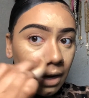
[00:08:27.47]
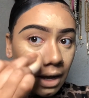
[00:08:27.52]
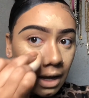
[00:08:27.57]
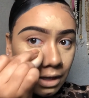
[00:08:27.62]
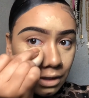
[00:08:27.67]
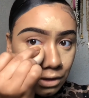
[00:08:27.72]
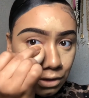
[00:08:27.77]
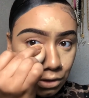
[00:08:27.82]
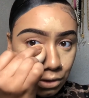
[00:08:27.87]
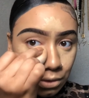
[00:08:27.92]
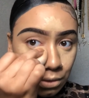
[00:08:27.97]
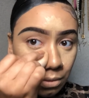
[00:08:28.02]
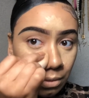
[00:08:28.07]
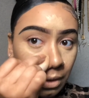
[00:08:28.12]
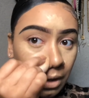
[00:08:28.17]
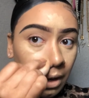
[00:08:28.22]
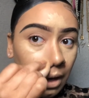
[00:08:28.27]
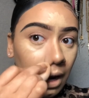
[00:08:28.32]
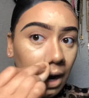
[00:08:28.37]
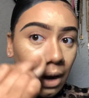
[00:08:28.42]
as to
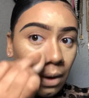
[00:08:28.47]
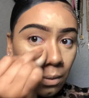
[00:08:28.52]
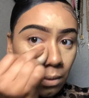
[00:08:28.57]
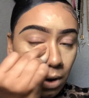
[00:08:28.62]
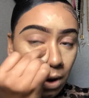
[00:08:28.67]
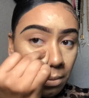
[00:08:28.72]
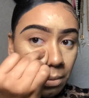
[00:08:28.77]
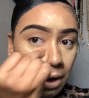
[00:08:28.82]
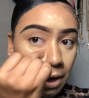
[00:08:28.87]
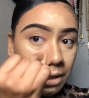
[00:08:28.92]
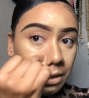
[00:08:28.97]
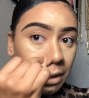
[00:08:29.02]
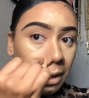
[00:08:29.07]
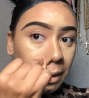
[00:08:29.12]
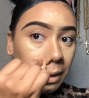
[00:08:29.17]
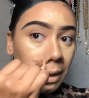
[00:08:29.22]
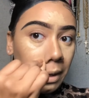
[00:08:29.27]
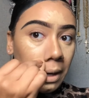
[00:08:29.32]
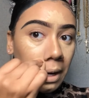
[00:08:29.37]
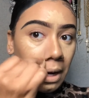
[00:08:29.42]
where I want my
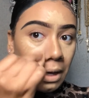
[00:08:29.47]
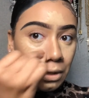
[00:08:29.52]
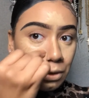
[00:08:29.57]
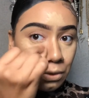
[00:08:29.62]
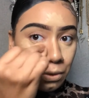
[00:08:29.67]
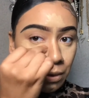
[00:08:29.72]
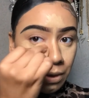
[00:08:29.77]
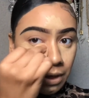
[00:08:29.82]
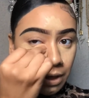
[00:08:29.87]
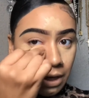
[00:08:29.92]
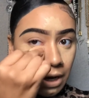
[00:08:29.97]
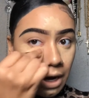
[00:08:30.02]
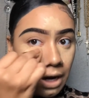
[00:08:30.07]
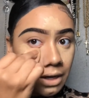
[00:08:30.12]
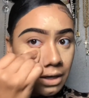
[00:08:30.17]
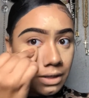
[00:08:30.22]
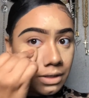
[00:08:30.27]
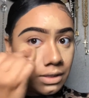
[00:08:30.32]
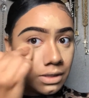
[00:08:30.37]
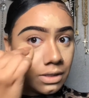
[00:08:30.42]
darker contour to kind
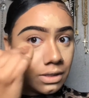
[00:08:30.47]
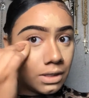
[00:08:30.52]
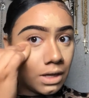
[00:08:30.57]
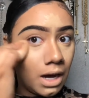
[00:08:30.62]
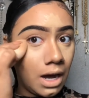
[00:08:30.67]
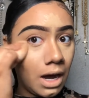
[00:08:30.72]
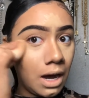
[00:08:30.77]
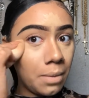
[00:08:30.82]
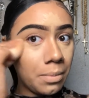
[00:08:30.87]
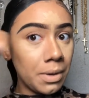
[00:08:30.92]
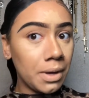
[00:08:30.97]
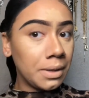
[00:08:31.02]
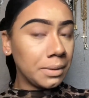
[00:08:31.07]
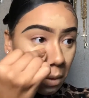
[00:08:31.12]
of stop.